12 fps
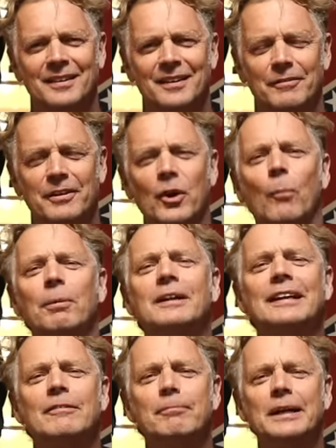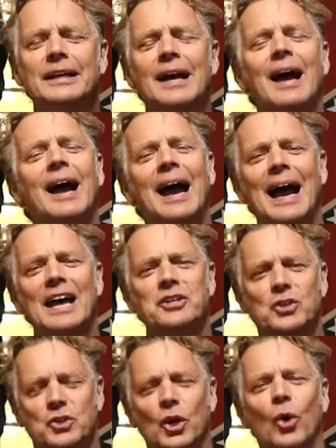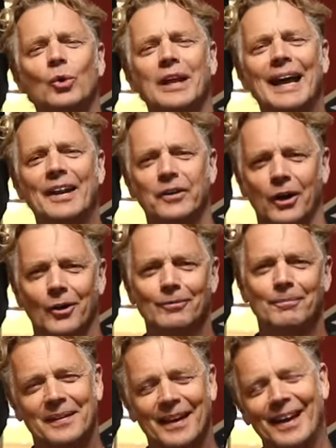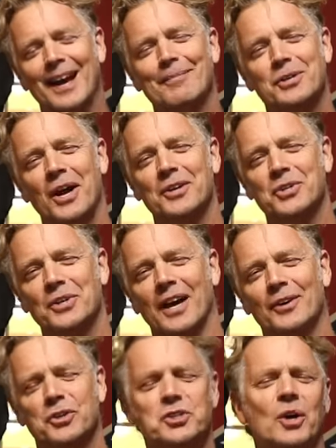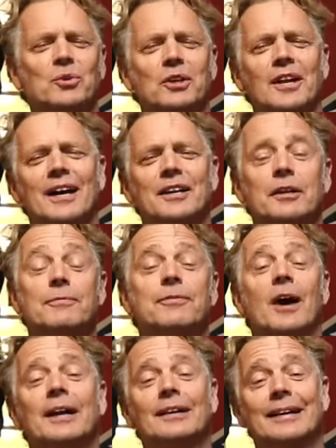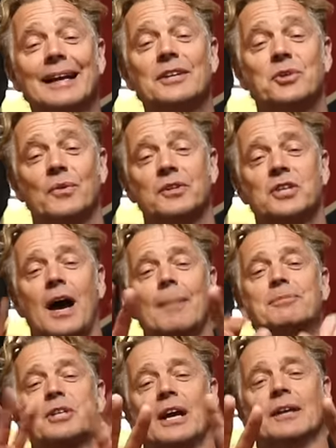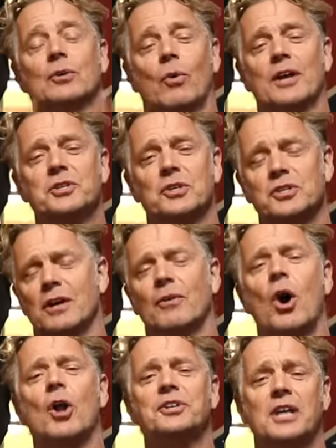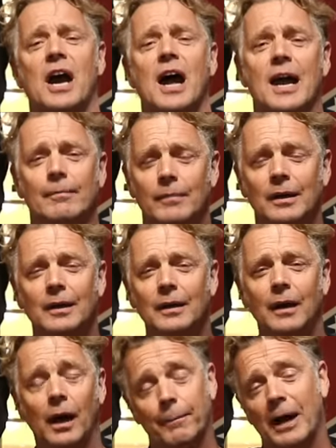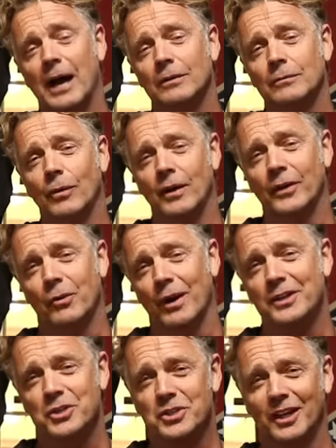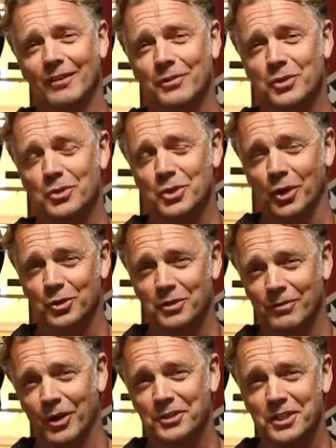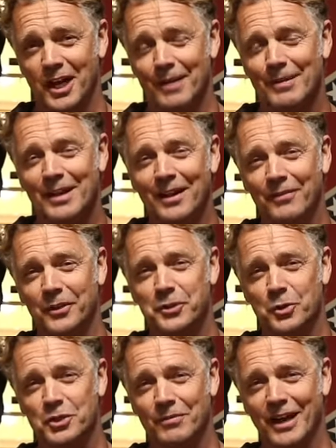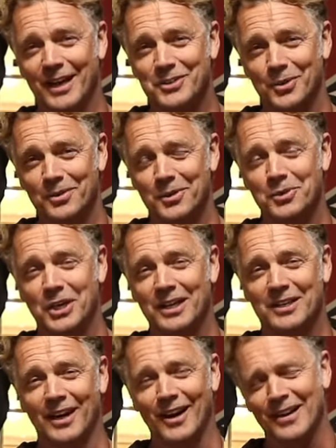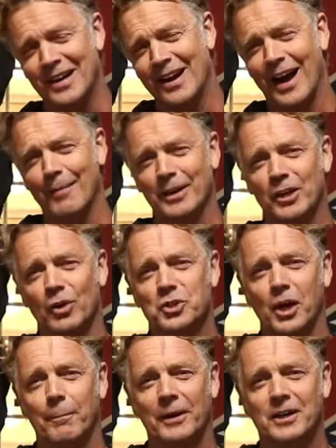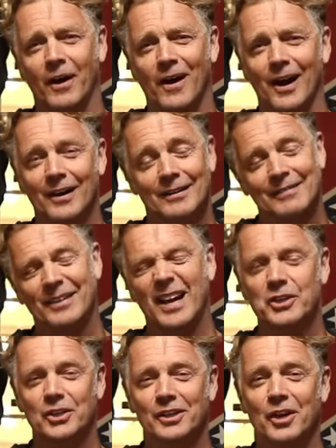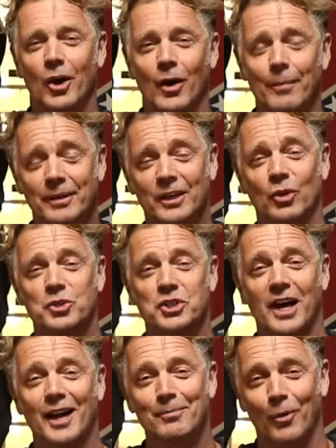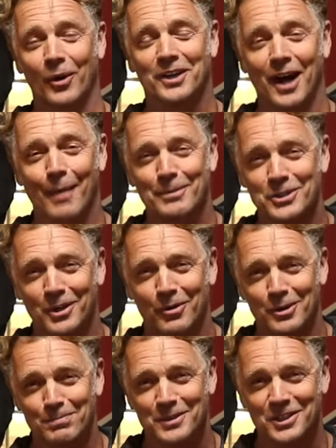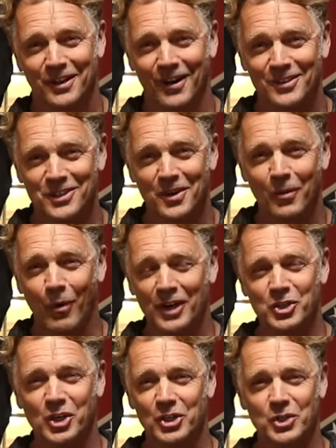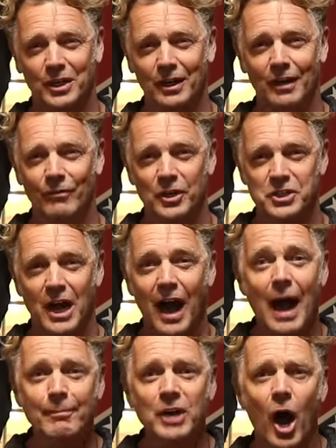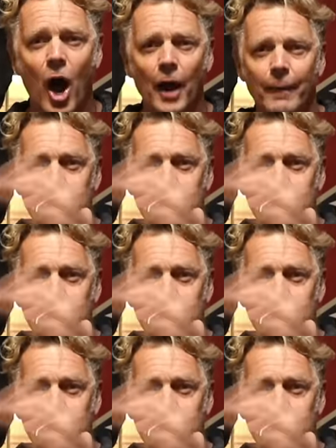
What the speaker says: If you don't believe me, ask Joe Lando. Hey, I'm John Schneider, so delighted to finally answer the top 10 questions of all time about one of the greatest television shows of all time, The Dukes of Hazzard. You take care. I'm going to go jump a car. Actually, no. I'm going to go sign more copies of Christmas cards. Watch this. You're going to love this. I'm gone.